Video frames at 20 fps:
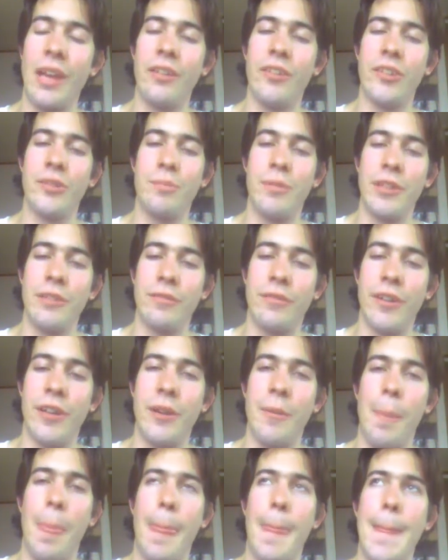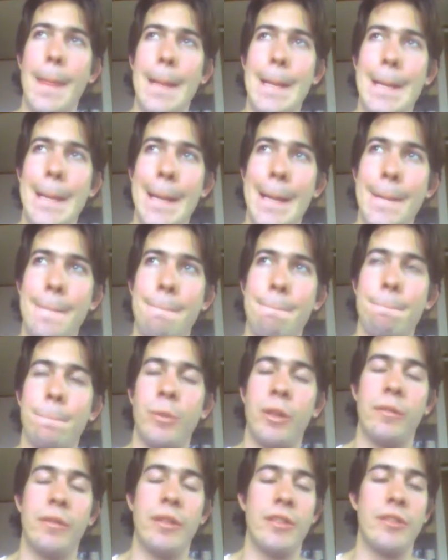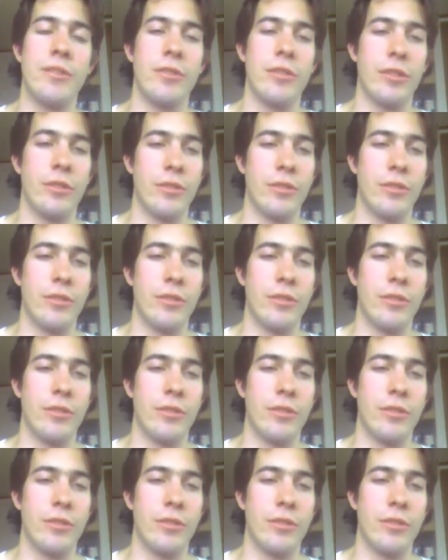is pretty fun. We went to a